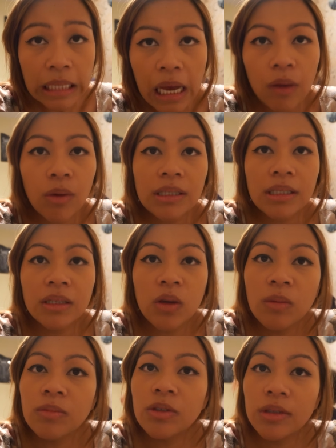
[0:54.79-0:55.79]
I
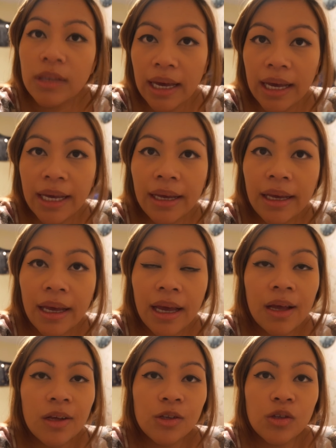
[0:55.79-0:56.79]
wasn't home today,
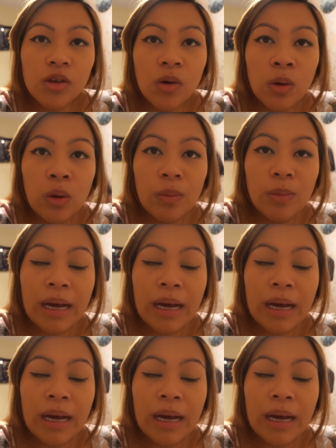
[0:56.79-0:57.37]
so